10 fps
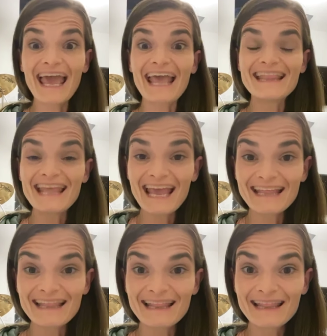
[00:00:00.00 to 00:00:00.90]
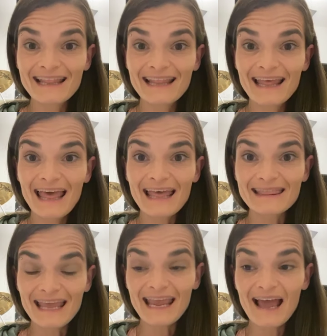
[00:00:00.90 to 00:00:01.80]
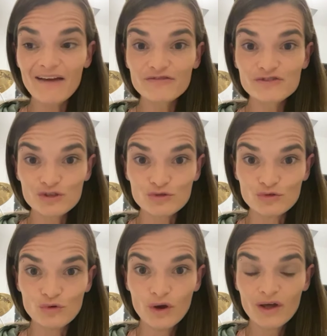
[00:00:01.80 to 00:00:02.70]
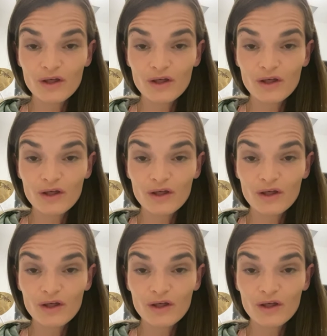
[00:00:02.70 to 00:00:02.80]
And then they have to